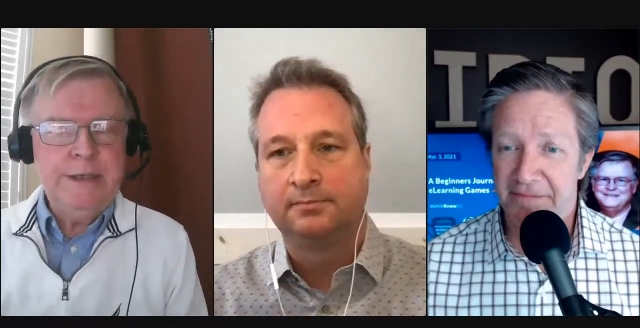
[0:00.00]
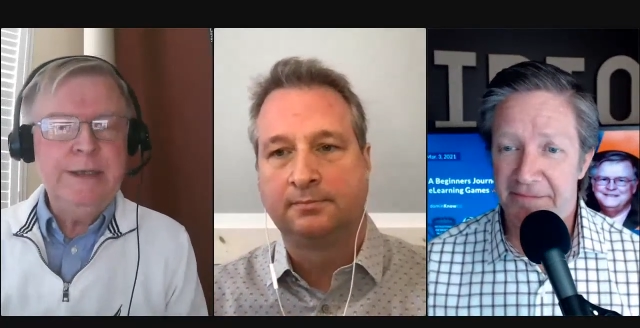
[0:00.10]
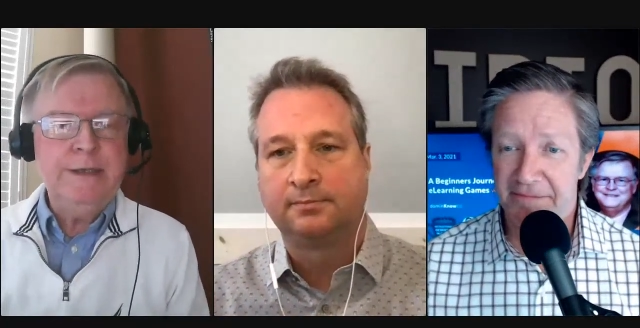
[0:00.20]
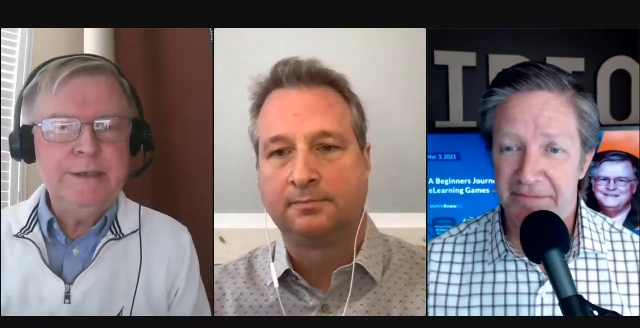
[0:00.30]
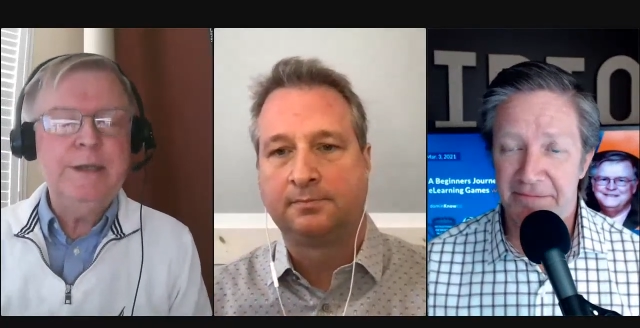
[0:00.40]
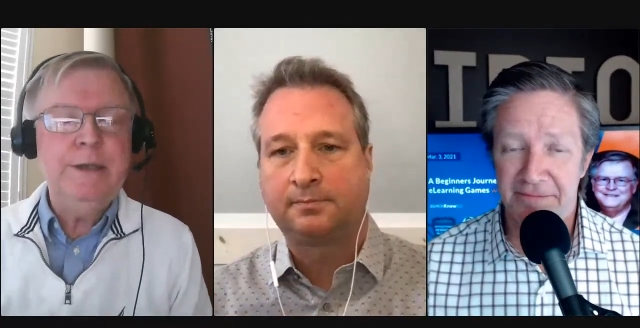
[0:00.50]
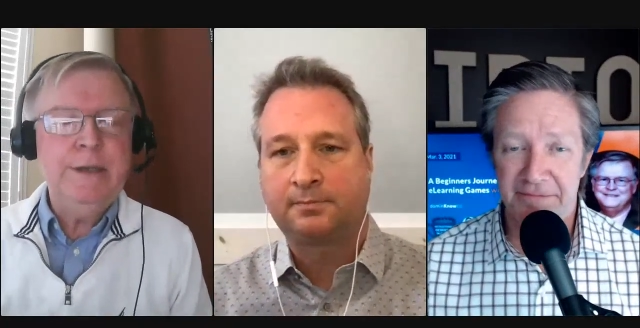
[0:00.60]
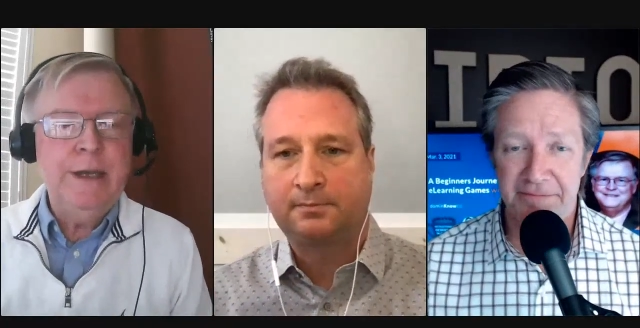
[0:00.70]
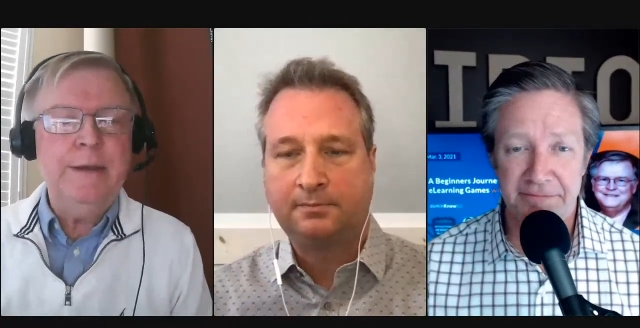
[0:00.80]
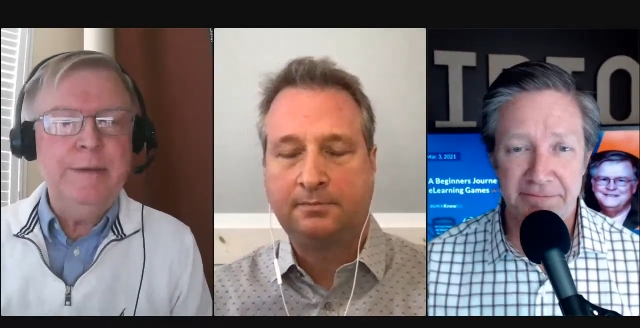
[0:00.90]
Speaker 1: it done
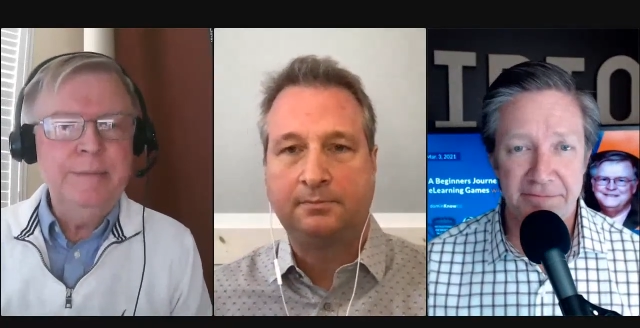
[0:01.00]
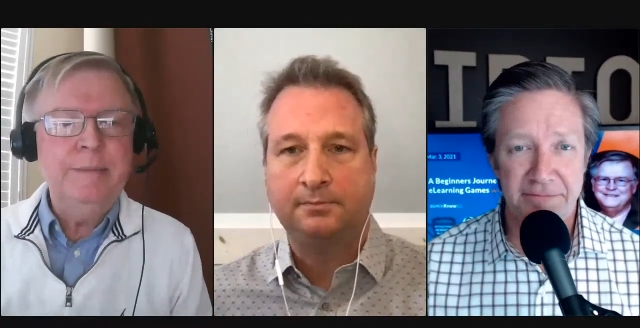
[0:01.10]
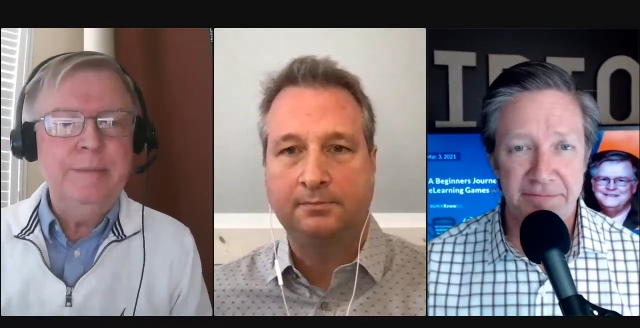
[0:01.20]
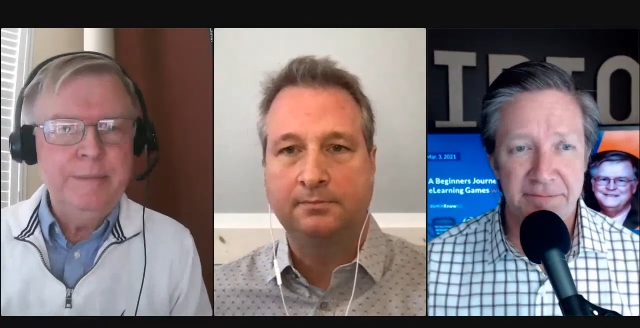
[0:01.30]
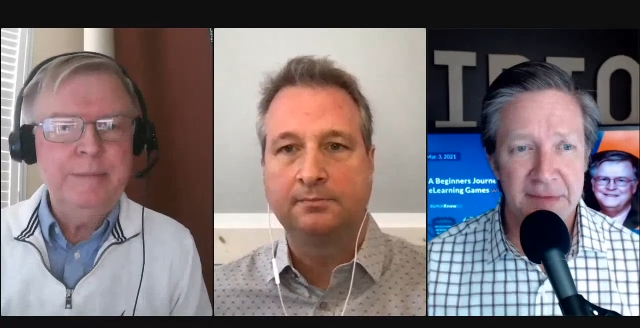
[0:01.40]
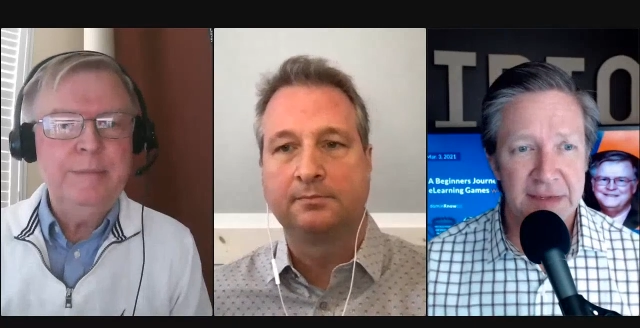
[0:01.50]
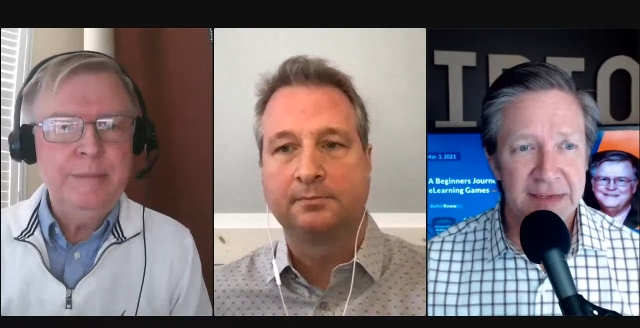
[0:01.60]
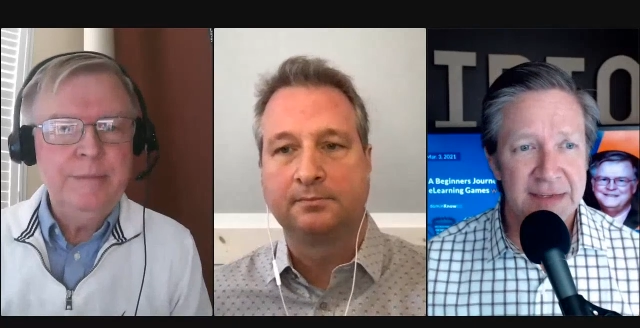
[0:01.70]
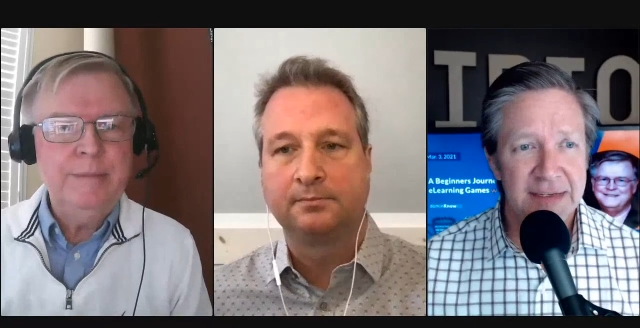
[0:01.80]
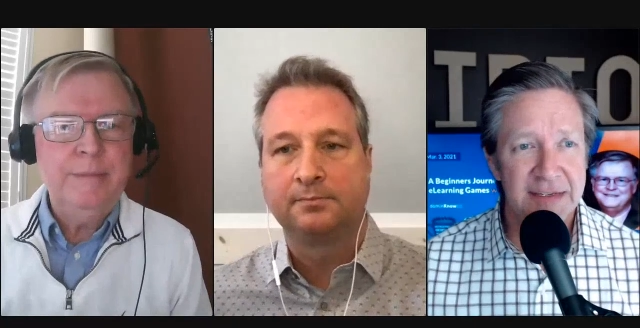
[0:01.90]
yet.
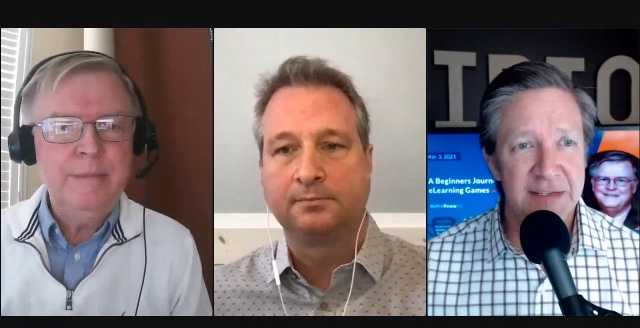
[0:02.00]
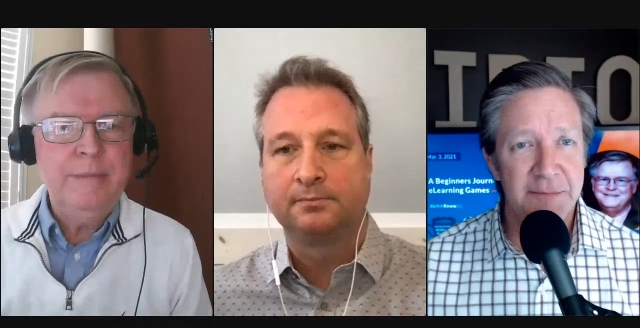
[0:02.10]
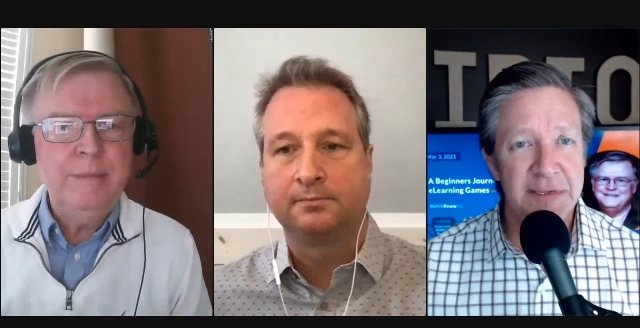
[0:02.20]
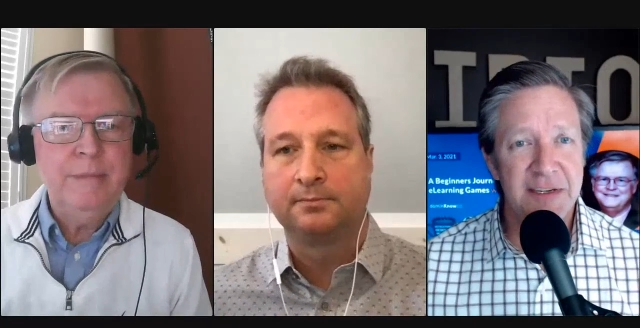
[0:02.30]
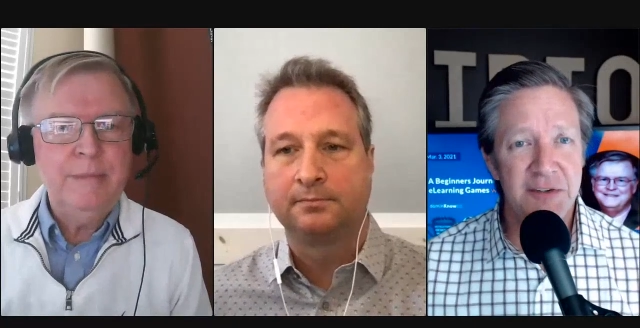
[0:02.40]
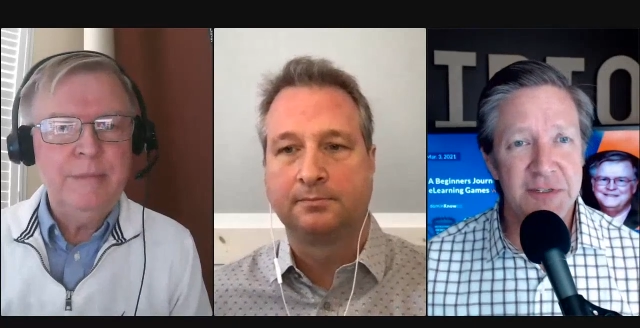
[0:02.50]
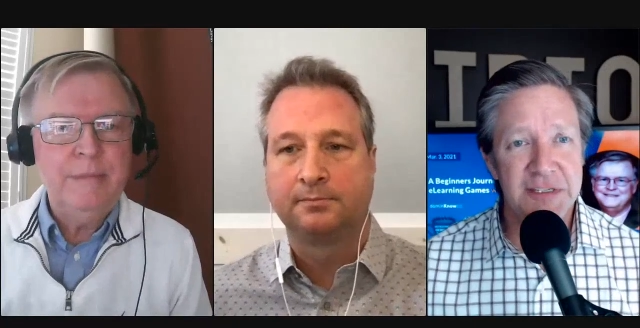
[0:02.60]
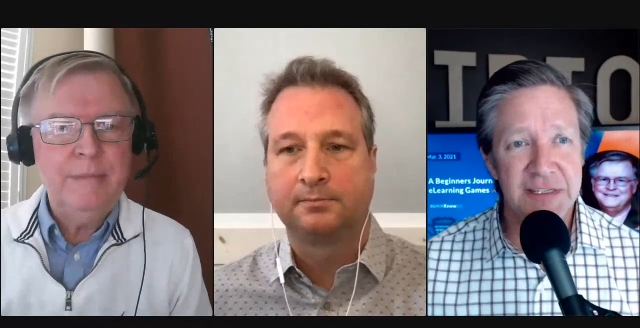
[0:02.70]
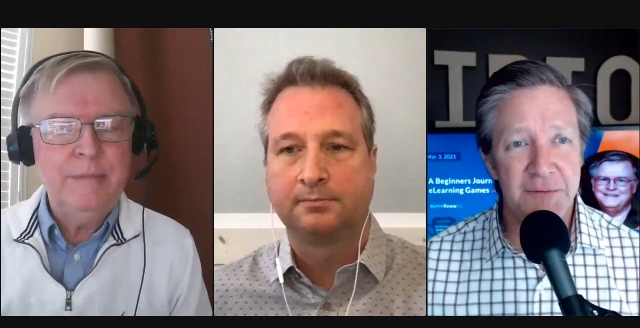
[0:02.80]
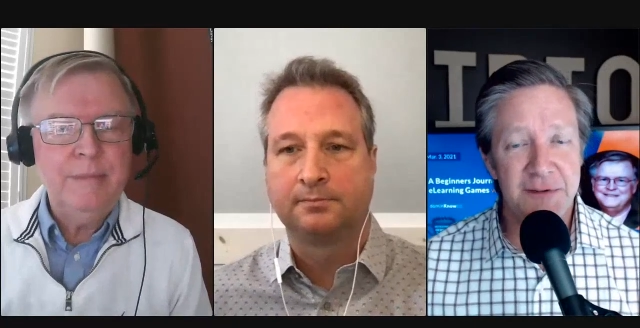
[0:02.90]
Because it'd
Speaker 2: be interesting.
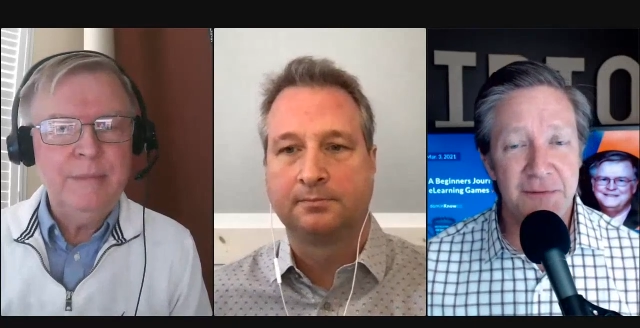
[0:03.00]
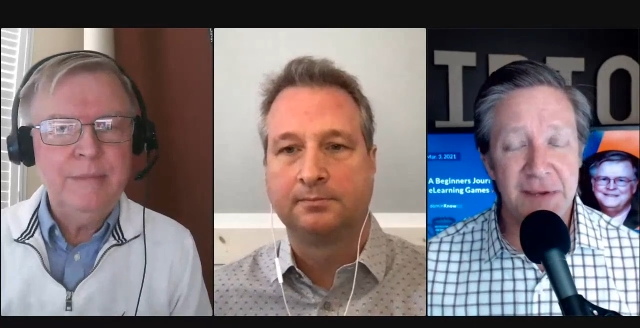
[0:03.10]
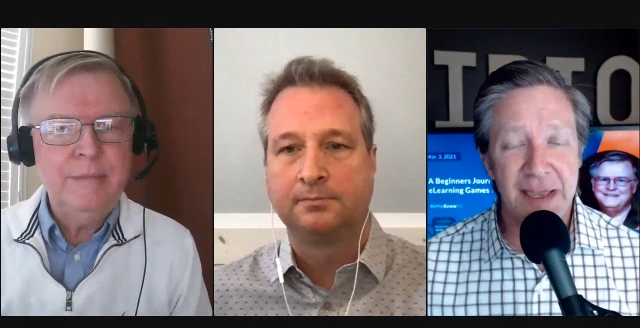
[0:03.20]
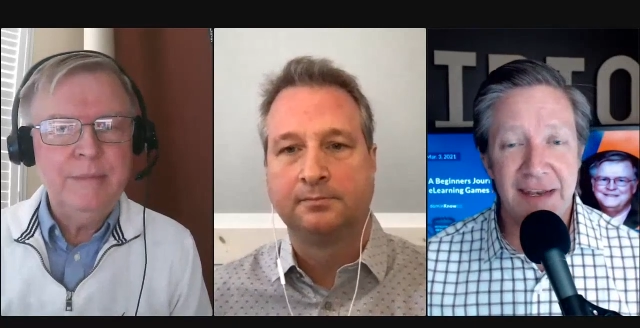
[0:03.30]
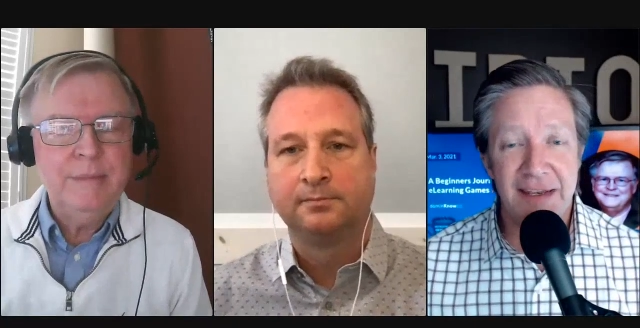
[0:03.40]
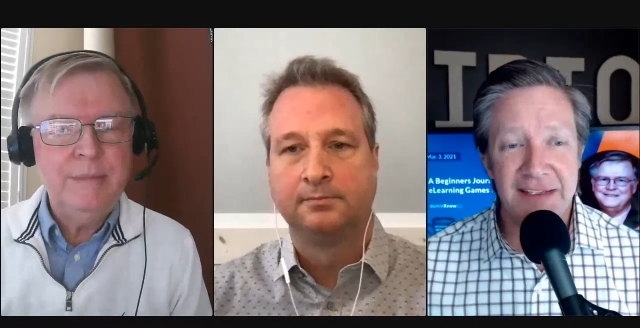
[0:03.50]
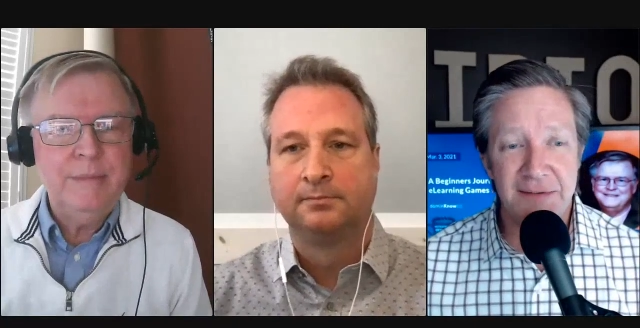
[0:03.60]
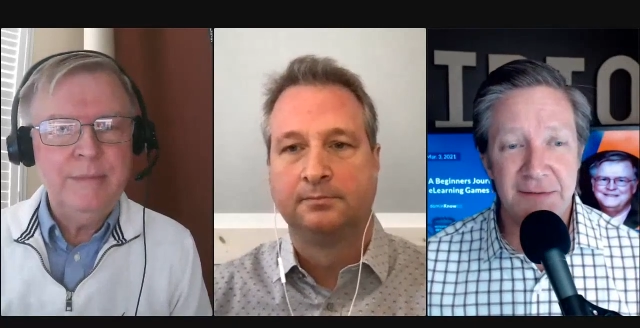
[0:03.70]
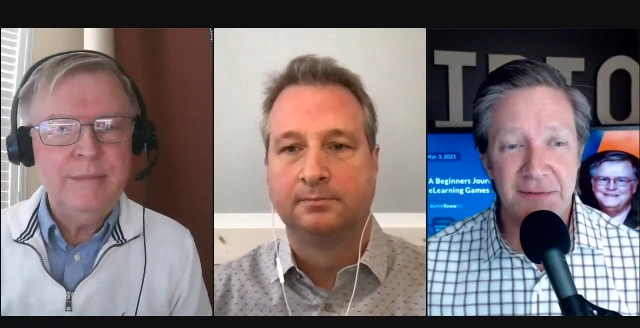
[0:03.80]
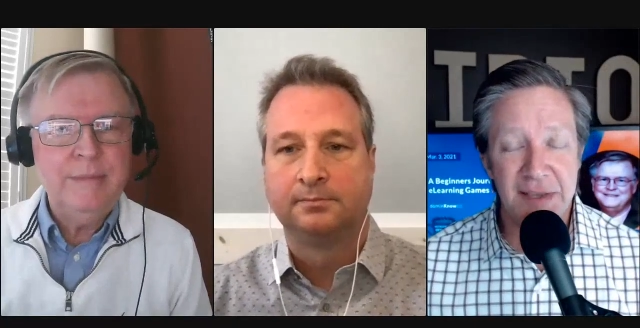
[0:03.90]
We've got a
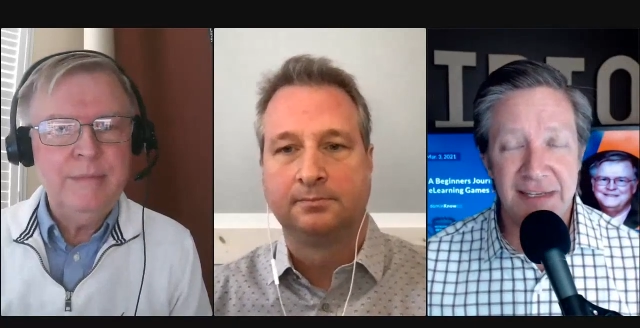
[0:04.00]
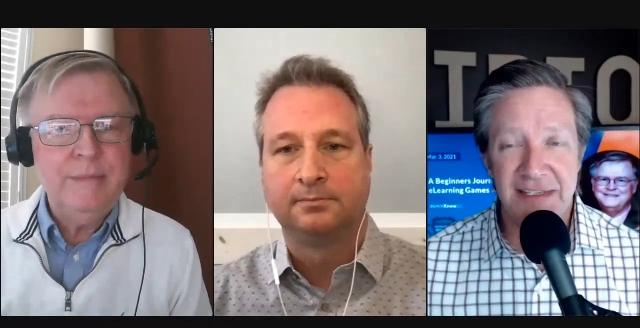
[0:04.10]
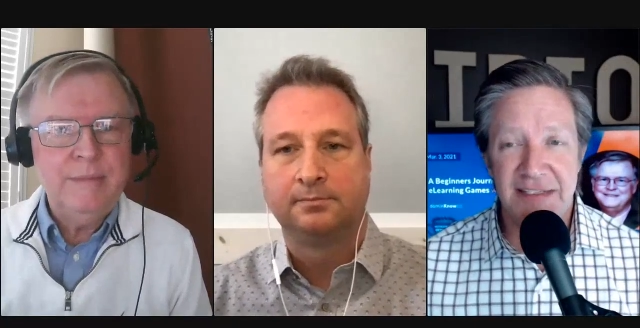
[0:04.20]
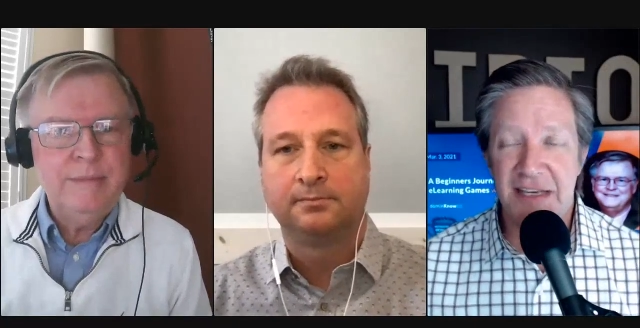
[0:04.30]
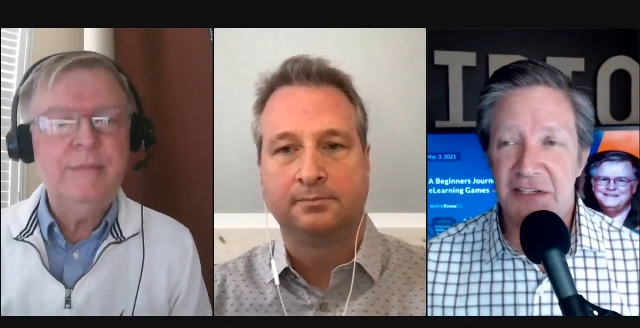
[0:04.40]
session